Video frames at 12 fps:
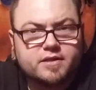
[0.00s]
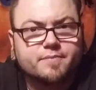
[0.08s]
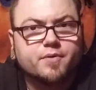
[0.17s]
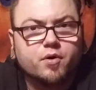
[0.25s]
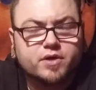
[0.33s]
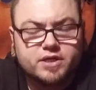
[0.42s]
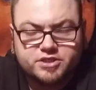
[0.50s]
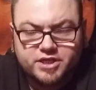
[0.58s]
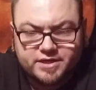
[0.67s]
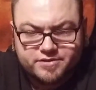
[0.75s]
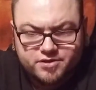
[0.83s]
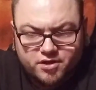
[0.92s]
the bulky
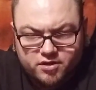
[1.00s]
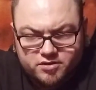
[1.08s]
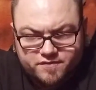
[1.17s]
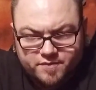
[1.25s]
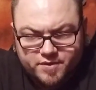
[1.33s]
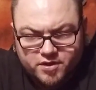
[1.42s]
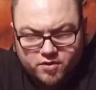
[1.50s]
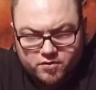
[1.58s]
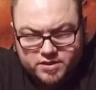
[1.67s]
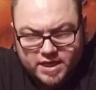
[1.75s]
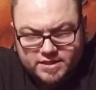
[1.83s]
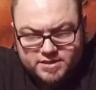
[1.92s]
chainsaws from the cult
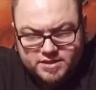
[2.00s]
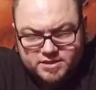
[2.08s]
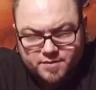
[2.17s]
classics